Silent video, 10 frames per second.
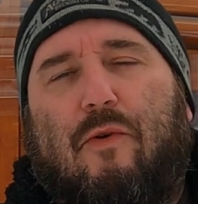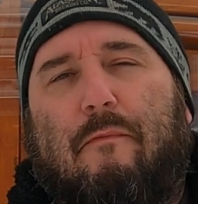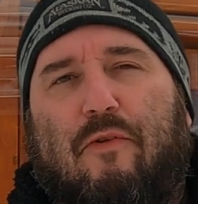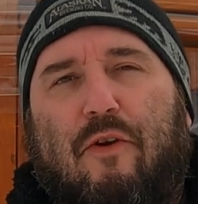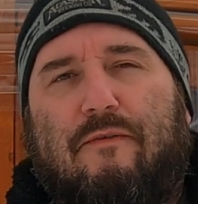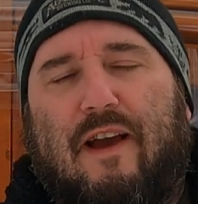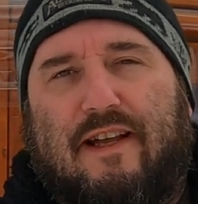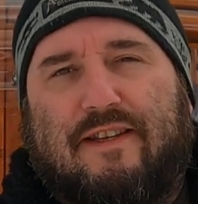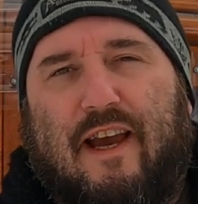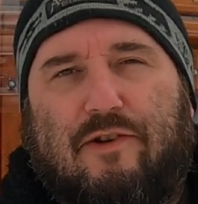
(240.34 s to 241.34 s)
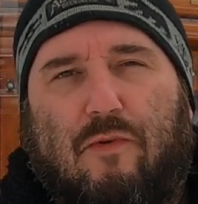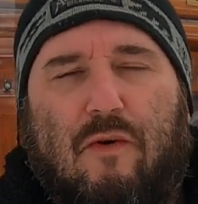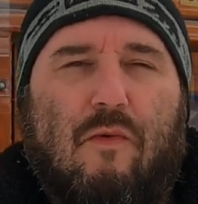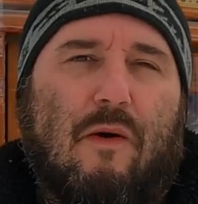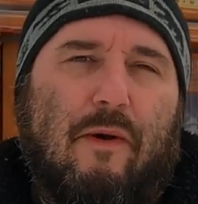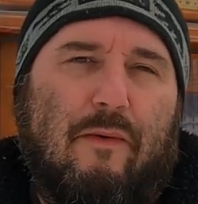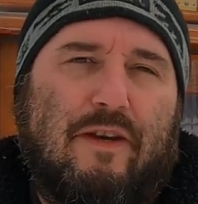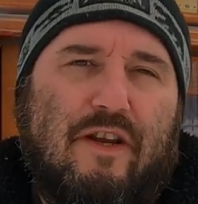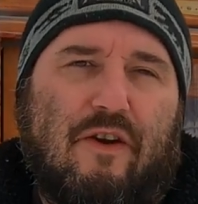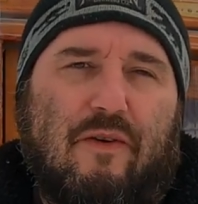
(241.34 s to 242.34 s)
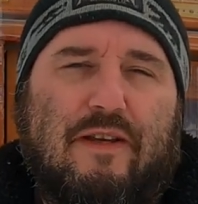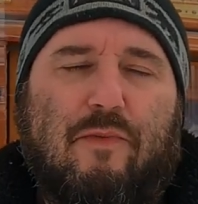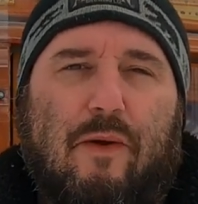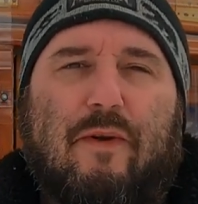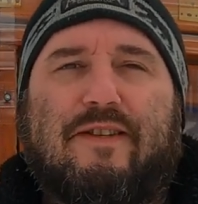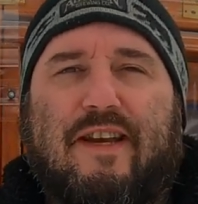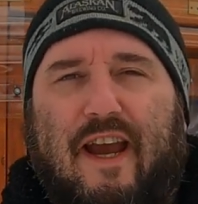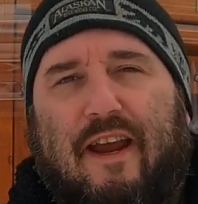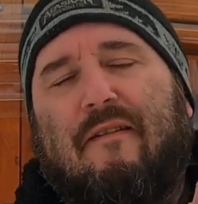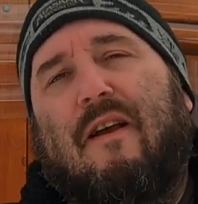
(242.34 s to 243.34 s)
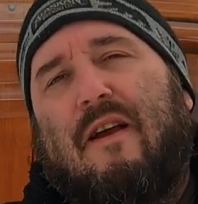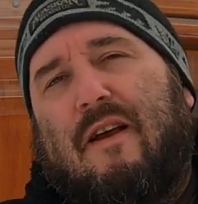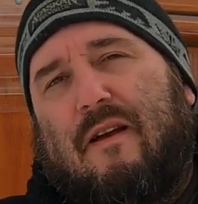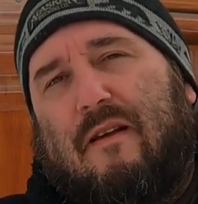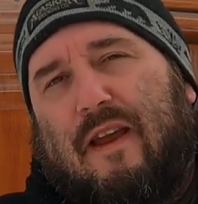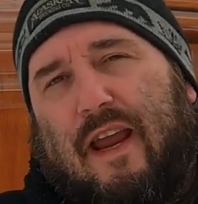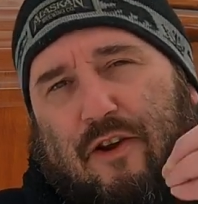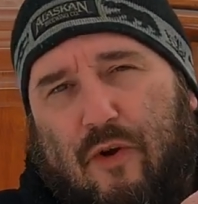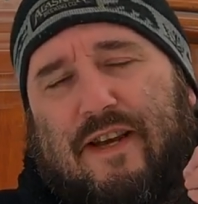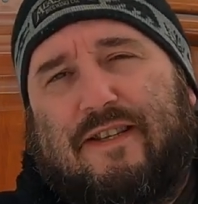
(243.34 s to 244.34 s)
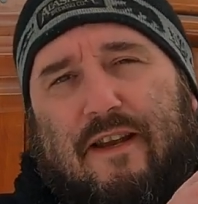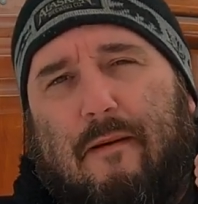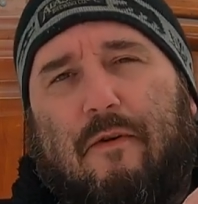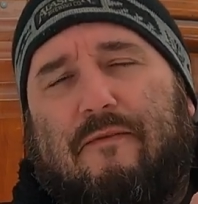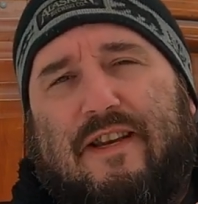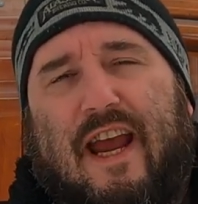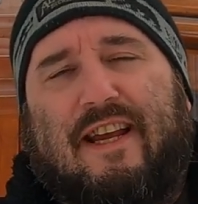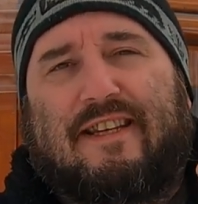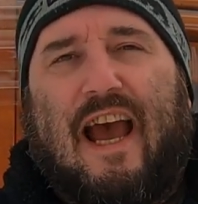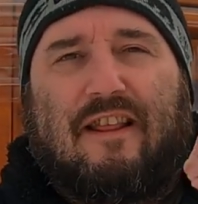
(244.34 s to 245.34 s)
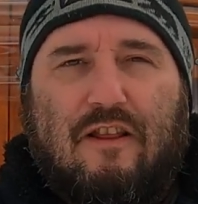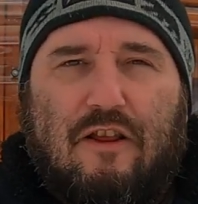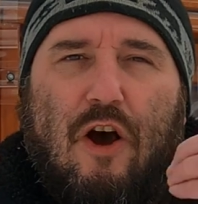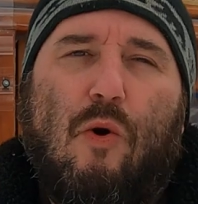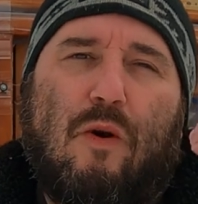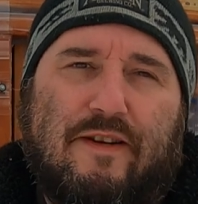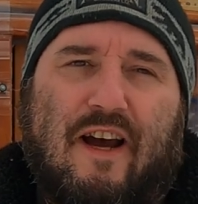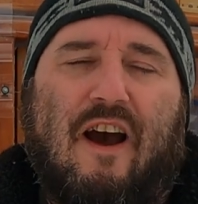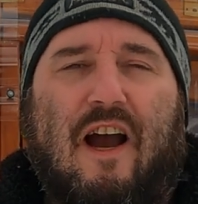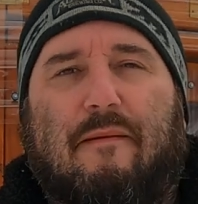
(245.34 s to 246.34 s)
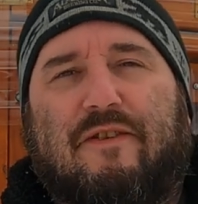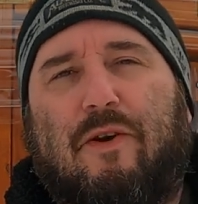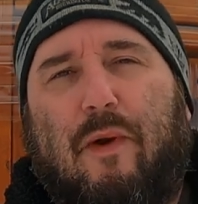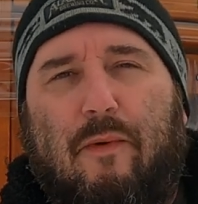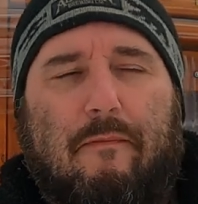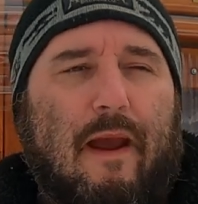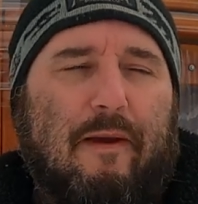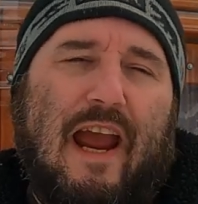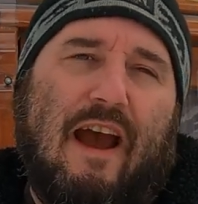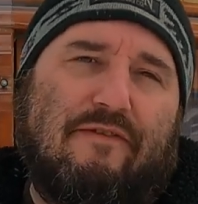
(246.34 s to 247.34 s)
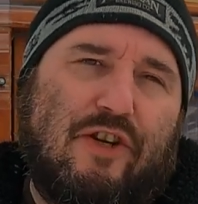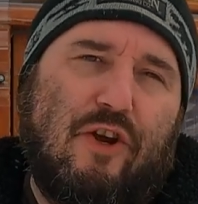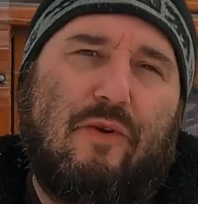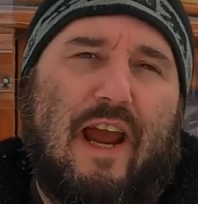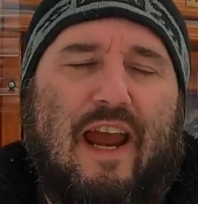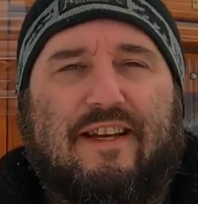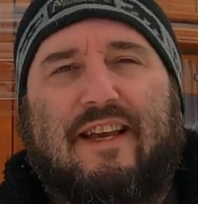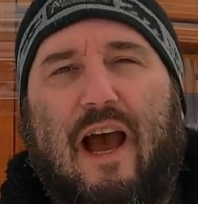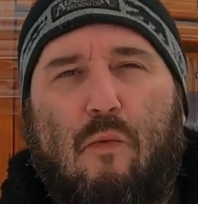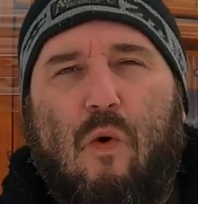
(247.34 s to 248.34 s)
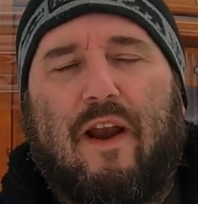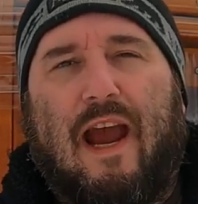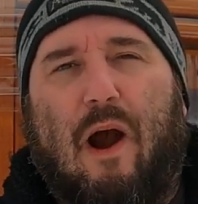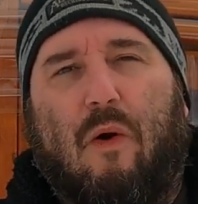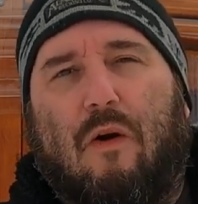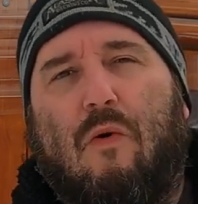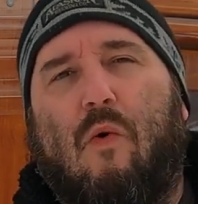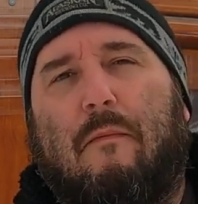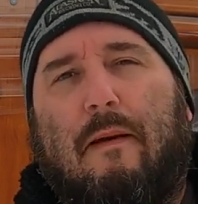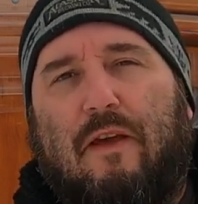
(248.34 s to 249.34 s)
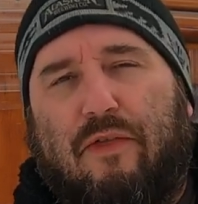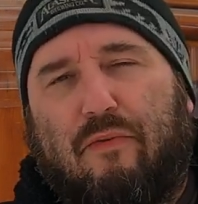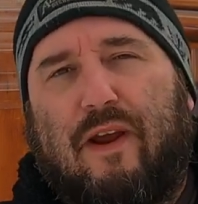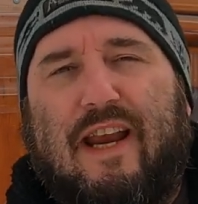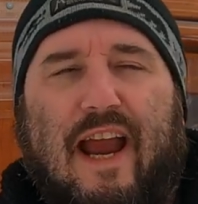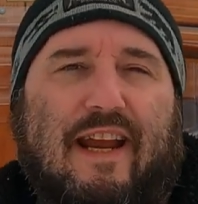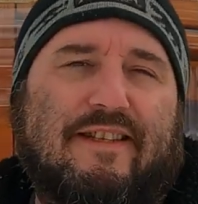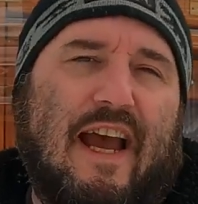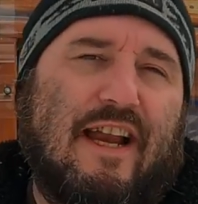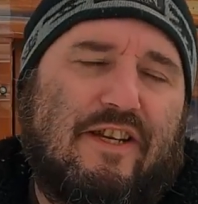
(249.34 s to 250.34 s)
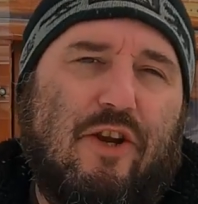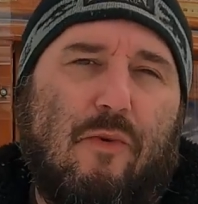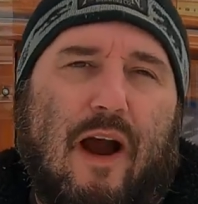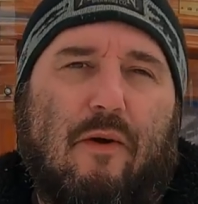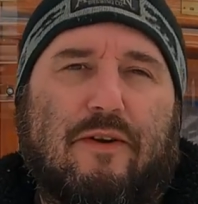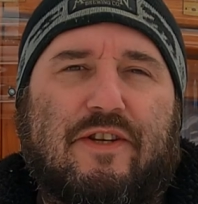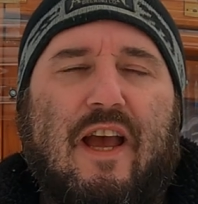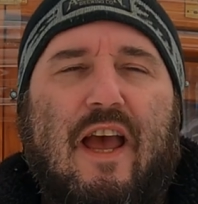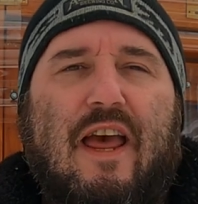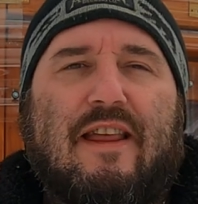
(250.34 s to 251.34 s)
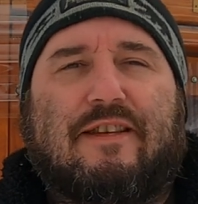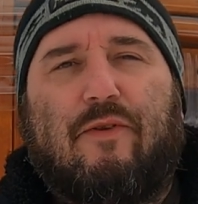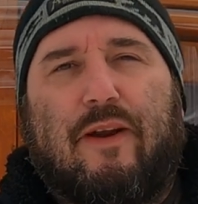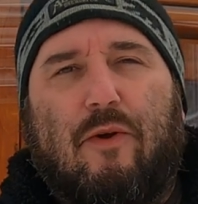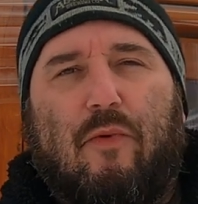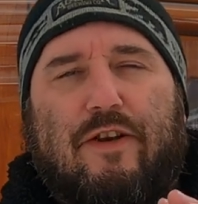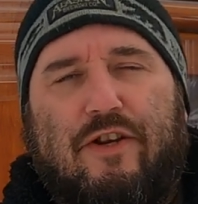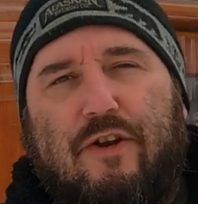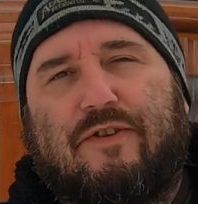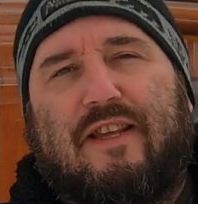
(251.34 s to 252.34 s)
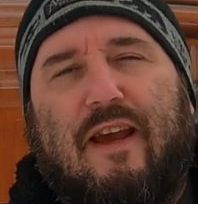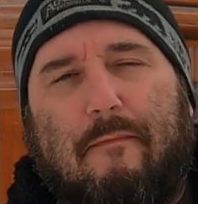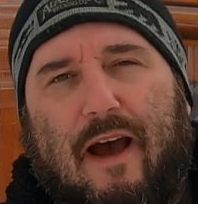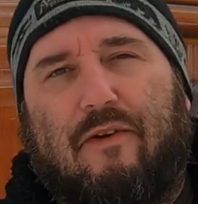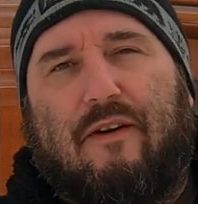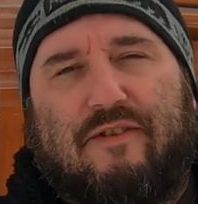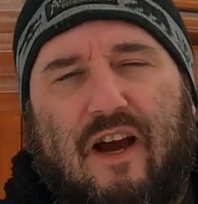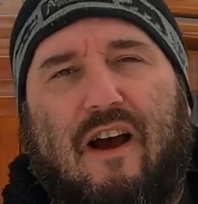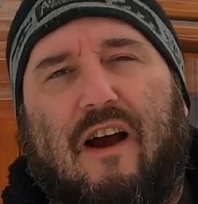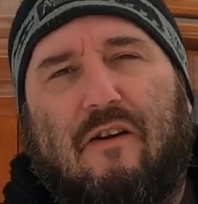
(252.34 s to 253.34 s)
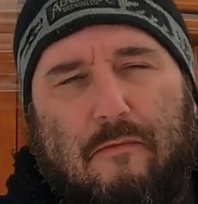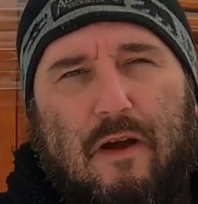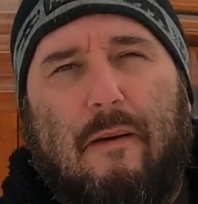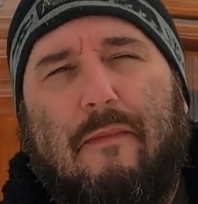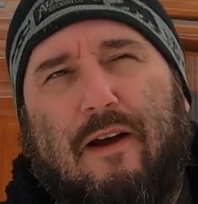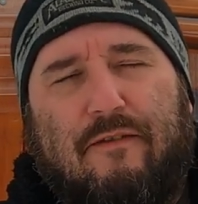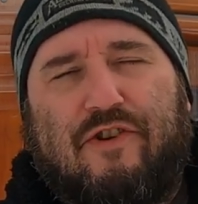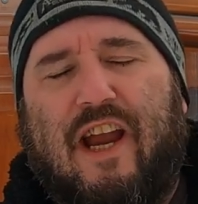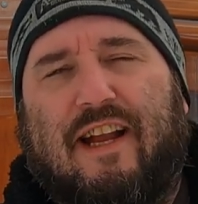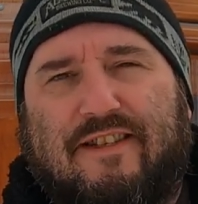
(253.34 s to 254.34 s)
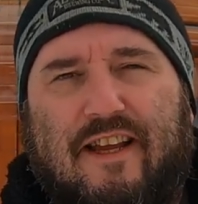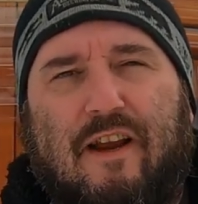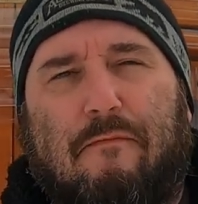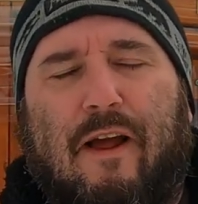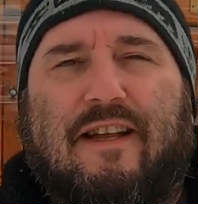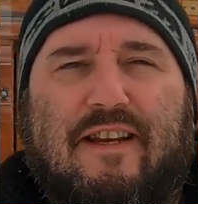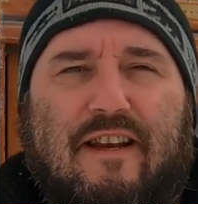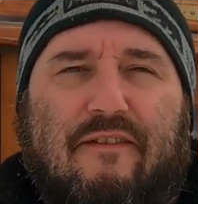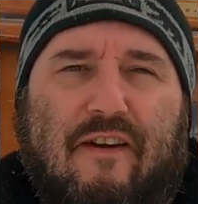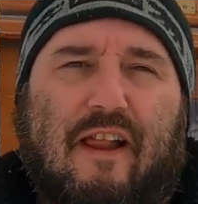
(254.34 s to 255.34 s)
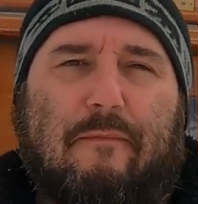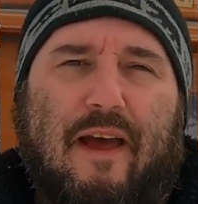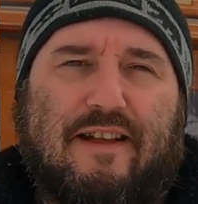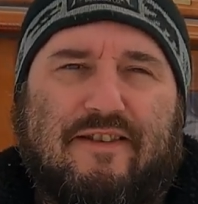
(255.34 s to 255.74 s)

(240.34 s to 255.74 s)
to improve that schedule, what we would do is we would say increase the number of days at lower times. So we would maybe have 2 days at 1 hour, or maybe 3 days at 2 hours. That's going to reduce the amount of time or amount of chance that your plants can develop that